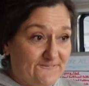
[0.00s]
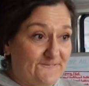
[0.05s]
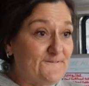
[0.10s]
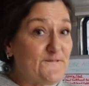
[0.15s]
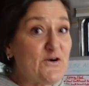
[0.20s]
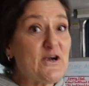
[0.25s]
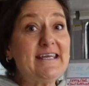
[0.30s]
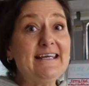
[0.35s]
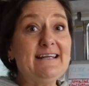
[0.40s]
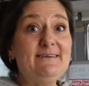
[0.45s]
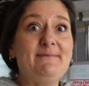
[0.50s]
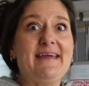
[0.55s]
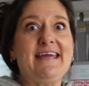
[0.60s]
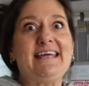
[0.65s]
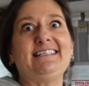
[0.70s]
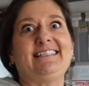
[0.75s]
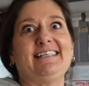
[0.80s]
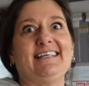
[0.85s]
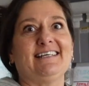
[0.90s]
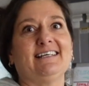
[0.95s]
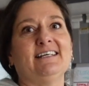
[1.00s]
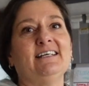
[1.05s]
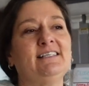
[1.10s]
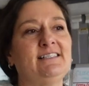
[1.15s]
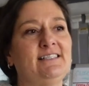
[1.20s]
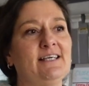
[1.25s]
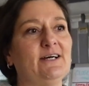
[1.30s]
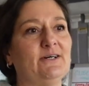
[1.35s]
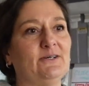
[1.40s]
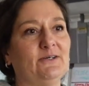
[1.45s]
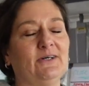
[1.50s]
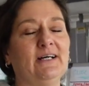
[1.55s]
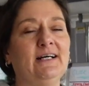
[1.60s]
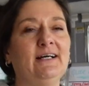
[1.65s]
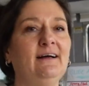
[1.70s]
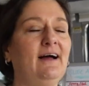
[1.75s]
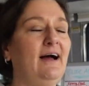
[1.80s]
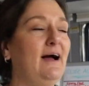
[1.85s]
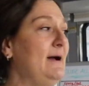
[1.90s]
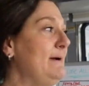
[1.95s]
freaking amazing. So,
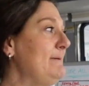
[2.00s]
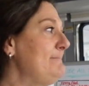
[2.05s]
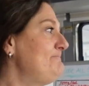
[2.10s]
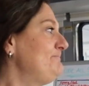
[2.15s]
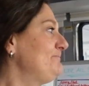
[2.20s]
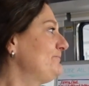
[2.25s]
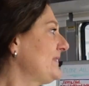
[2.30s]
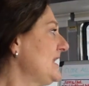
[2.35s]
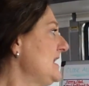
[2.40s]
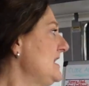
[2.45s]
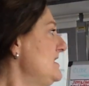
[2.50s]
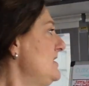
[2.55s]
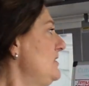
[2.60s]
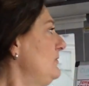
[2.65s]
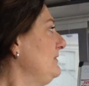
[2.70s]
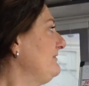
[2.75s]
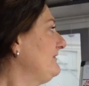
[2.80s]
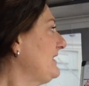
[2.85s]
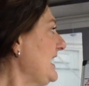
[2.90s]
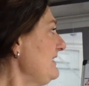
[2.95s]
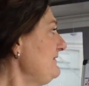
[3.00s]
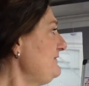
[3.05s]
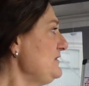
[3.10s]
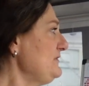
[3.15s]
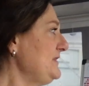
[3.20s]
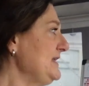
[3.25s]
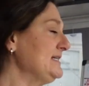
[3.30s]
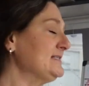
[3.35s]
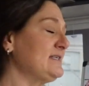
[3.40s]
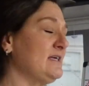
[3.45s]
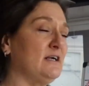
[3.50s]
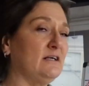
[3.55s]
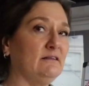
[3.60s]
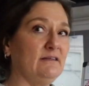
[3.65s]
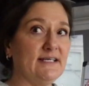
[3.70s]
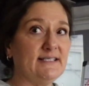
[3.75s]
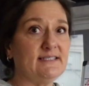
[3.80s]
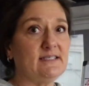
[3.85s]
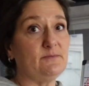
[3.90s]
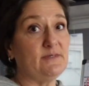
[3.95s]
we've got a few things on our
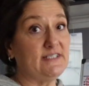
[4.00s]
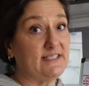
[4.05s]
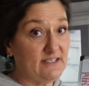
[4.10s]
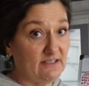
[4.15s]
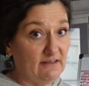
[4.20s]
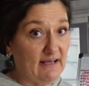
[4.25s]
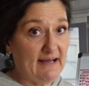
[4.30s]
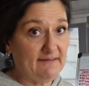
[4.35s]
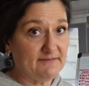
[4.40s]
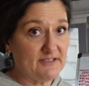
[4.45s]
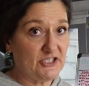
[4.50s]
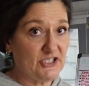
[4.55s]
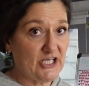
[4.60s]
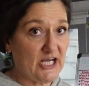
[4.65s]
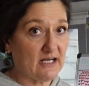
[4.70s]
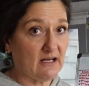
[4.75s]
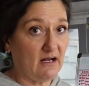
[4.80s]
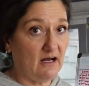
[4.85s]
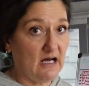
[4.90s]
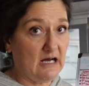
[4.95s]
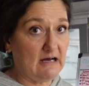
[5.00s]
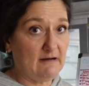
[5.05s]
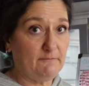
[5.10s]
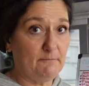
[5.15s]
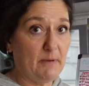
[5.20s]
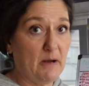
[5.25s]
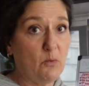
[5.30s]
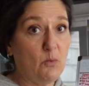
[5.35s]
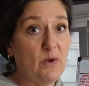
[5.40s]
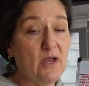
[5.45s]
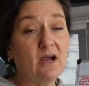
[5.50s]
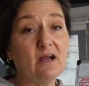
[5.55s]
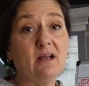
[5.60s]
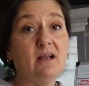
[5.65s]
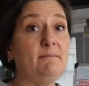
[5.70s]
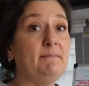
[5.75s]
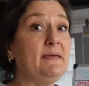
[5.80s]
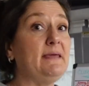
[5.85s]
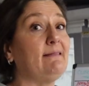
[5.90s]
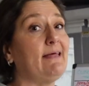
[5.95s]
list that we still have to check off, but we are going
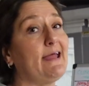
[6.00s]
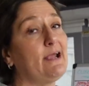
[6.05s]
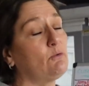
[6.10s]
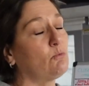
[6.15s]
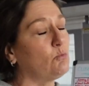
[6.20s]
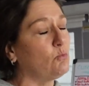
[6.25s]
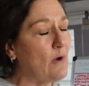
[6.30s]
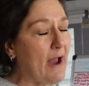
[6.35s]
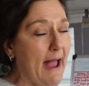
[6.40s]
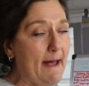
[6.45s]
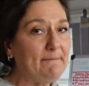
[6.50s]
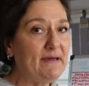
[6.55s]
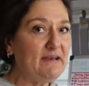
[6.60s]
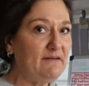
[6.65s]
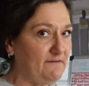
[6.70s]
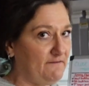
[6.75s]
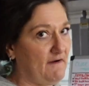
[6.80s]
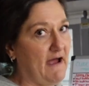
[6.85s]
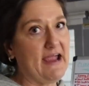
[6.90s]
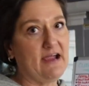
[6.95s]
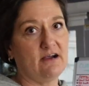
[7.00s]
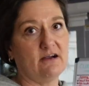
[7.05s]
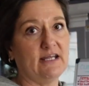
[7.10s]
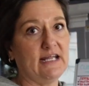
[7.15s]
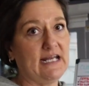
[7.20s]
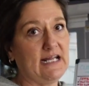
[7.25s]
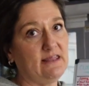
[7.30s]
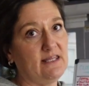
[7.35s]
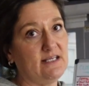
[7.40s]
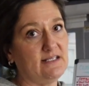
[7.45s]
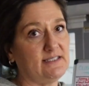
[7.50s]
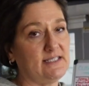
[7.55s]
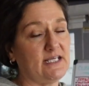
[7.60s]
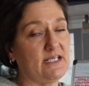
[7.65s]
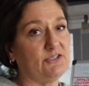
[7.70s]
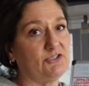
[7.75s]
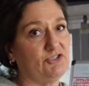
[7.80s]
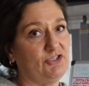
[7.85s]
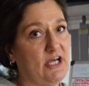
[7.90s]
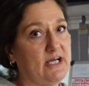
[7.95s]
to be like rapid fire getting these
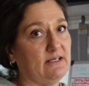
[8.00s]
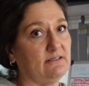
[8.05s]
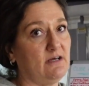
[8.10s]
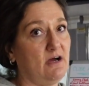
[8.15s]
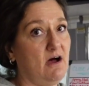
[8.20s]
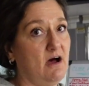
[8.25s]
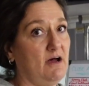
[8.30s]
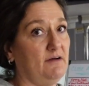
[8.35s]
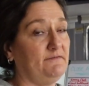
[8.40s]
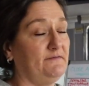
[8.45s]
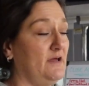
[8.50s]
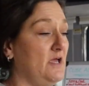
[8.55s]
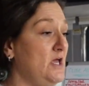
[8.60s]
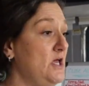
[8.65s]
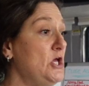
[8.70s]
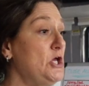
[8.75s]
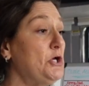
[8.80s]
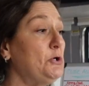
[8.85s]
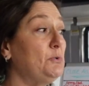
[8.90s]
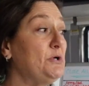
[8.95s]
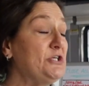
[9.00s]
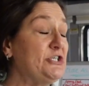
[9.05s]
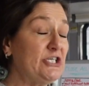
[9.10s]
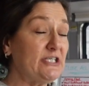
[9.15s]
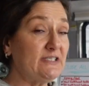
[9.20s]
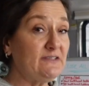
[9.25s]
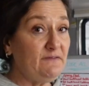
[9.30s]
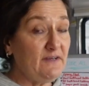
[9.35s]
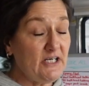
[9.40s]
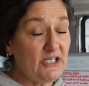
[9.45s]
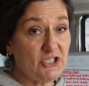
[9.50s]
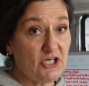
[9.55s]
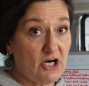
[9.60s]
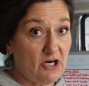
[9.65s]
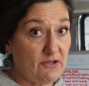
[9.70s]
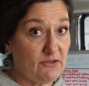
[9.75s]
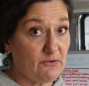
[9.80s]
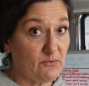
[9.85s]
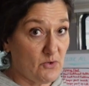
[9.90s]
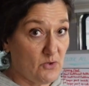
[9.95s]
things checked off. We just finished
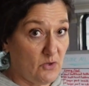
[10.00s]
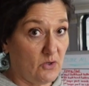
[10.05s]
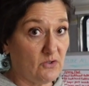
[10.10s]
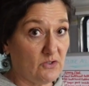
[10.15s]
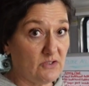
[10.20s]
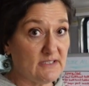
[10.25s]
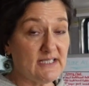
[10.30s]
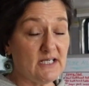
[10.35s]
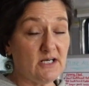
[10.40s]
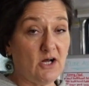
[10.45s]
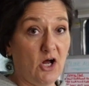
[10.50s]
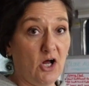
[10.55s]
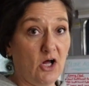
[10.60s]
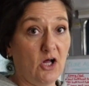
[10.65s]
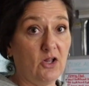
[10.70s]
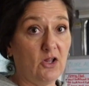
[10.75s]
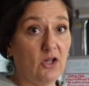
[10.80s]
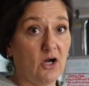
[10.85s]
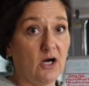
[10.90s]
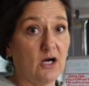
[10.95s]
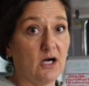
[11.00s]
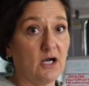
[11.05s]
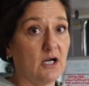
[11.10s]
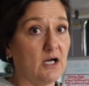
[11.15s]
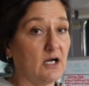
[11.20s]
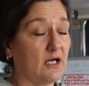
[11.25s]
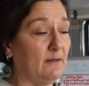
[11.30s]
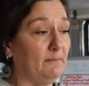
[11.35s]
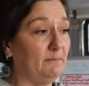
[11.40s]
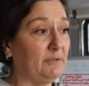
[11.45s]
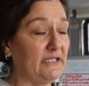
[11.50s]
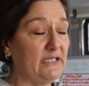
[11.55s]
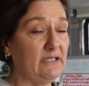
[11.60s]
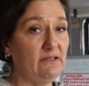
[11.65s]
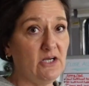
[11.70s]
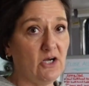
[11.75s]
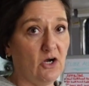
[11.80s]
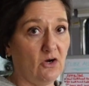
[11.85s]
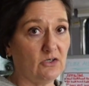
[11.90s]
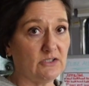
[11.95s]
our through holes and all are
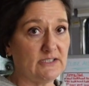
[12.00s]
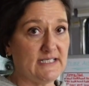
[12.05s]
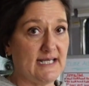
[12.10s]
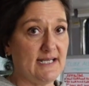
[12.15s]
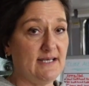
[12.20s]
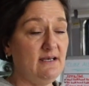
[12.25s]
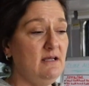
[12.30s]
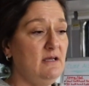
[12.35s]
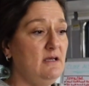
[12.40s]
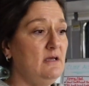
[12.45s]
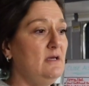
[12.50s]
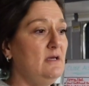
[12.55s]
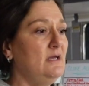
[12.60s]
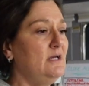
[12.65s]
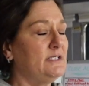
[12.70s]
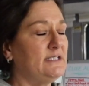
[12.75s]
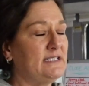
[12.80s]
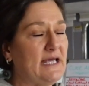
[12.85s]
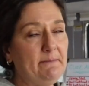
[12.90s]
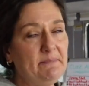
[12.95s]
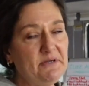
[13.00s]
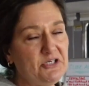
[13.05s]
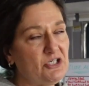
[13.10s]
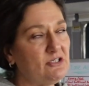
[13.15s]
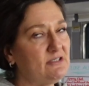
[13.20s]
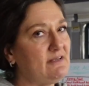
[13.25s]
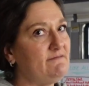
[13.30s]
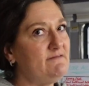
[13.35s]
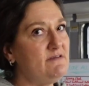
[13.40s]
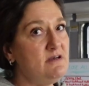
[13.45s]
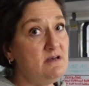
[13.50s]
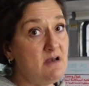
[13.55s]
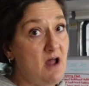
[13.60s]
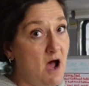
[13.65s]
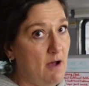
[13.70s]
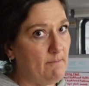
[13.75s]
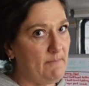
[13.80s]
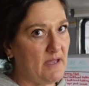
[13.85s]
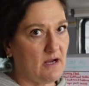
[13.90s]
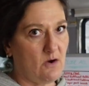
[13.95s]
completely caulked in. Temperatures have
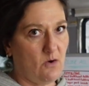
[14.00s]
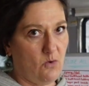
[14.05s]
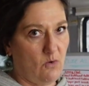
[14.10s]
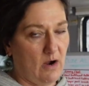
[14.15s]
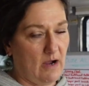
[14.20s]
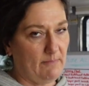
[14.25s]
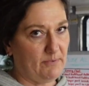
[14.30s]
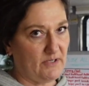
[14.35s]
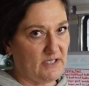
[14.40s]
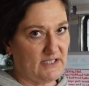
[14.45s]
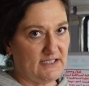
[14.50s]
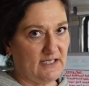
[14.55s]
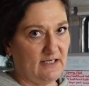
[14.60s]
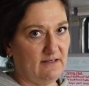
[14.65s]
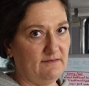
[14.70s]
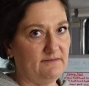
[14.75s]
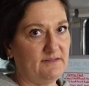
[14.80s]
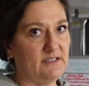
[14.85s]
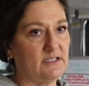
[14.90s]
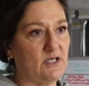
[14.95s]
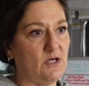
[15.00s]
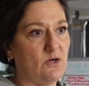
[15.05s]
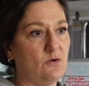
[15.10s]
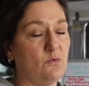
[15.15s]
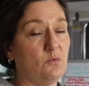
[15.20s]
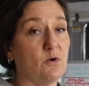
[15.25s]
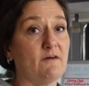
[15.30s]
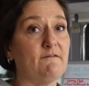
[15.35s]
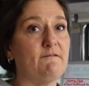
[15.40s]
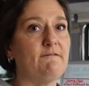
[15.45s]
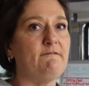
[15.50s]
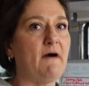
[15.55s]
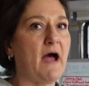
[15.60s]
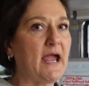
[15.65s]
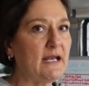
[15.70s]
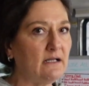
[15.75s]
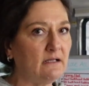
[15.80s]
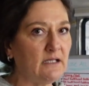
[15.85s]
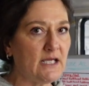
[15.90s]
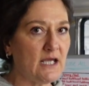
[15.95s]
not been cooperative, so we're
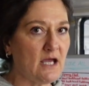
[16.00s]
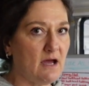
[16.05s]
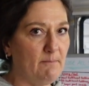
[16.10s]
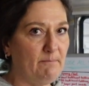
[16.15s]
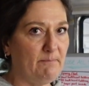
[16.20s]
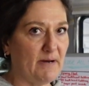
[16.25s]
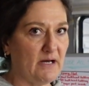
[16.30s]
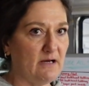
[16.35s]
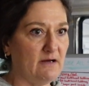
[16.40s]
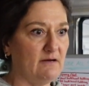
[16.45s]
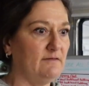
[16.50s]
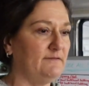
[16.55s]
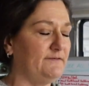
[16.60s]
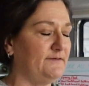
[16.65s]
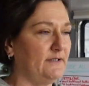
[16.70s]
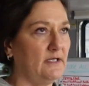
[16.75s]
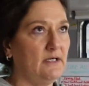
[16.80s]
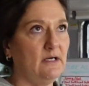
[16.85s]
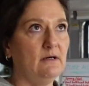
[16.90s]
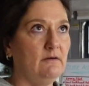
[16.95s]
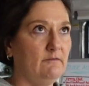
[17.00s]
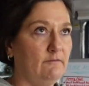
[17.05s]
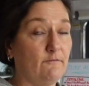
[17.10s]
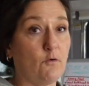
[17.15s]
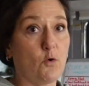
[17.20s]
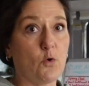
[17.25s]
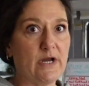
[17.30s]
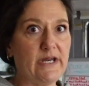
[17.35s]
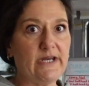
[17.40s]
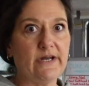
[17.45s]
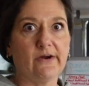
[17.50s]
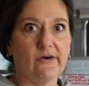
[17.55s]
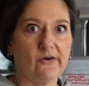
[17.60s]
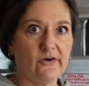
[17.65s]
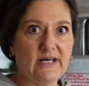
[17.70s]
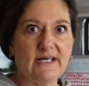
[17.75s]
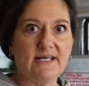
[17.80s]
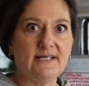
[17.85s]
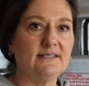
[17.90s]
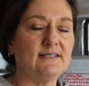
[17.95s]
finally above 40
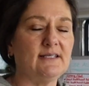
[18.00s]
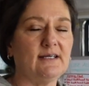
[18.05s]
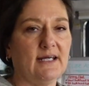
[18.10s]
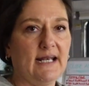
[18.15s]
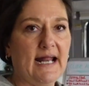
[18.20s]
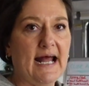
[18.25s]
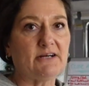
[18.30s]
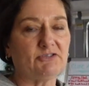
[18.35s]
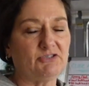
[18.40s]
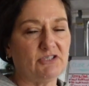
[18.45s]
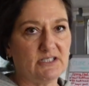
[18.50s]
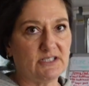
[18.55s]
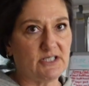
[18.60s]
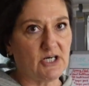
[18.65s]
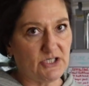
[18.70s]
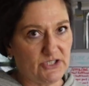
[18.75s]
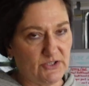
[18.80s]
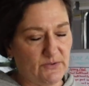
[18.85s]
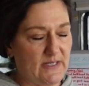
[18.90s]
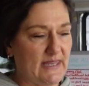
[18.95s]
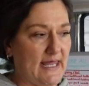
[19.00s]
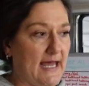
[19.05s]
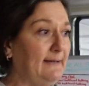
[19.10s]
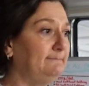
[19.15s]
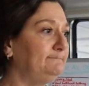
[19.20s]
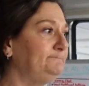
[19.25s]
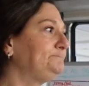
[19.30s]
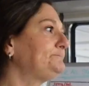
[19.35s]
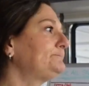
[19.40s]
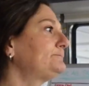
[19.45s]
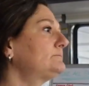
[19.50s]
degrees and can actually start doing that.